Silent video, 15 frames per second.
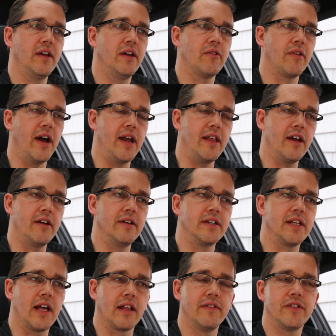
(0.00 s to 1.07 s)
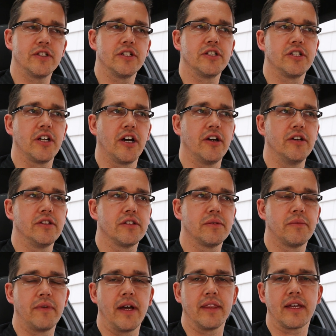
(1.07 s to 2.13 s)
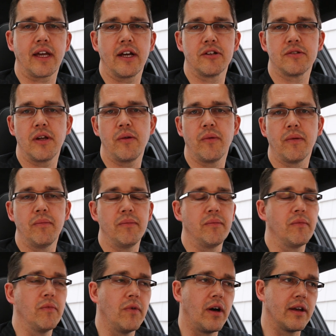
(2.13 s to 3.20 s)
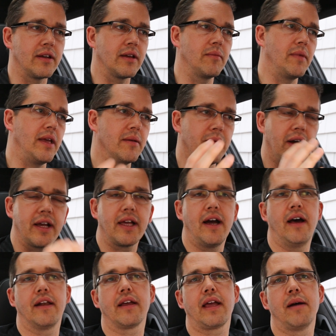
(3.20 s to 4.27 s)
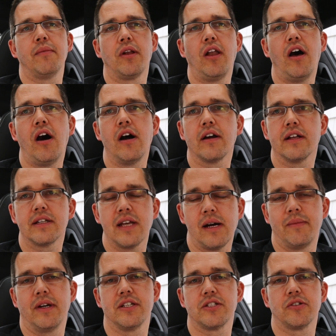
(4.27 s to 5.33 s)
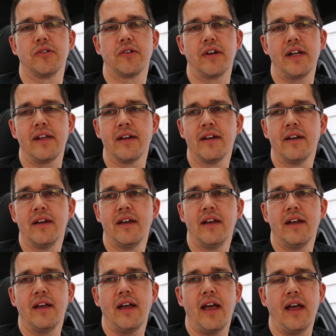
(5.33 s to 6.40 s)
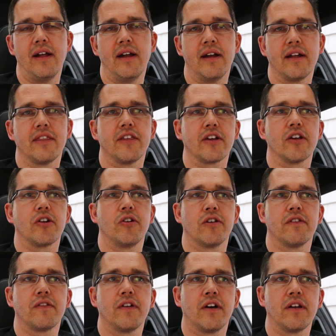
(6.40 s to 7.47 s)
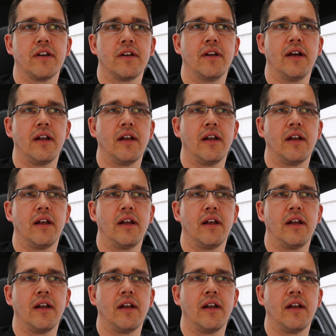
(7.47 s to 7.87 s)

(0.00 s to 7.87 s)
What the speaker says: radio and television shows from around the country wanting me and my car to come along and tell my story. And I think it could have gotten a